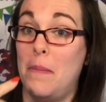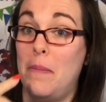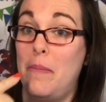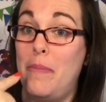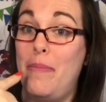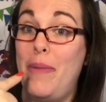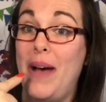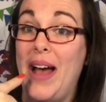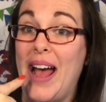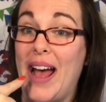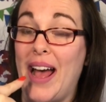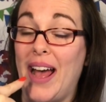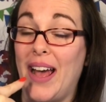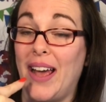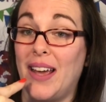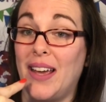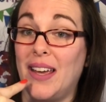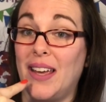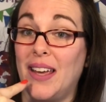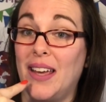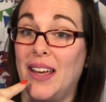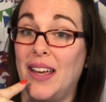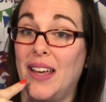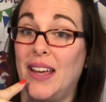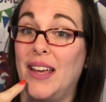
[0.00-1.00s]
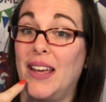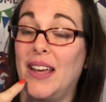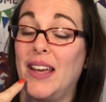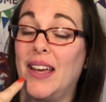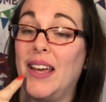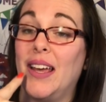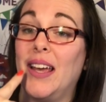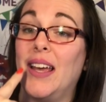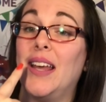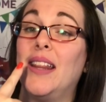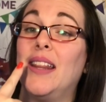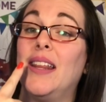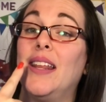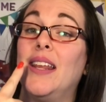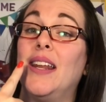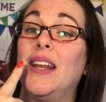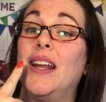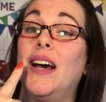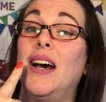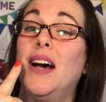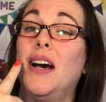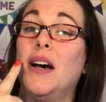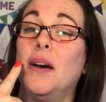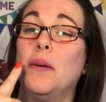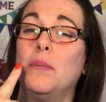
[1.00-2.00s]
back, and then
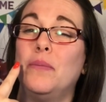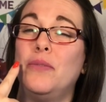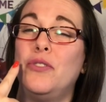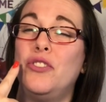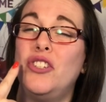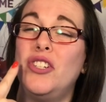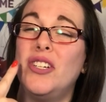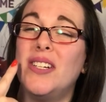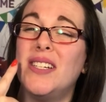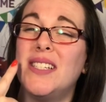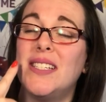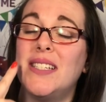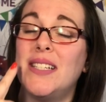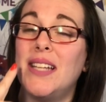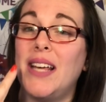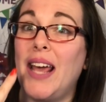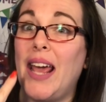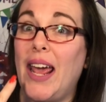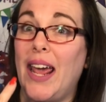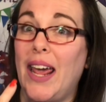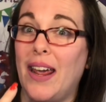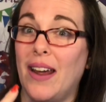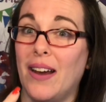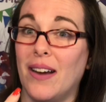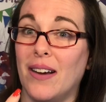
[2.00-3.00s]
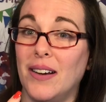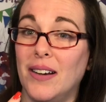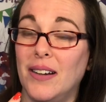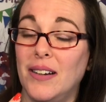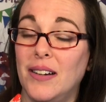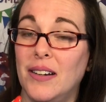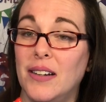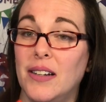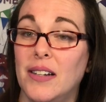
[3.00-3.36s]
up just a hair